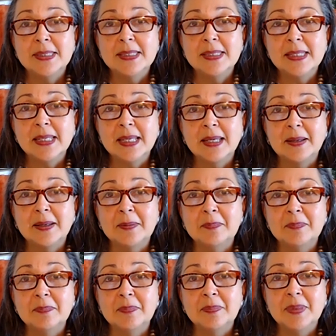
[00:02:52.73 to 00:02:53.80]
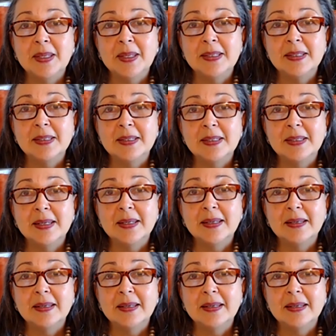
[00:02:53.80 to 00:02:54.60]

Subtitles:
was that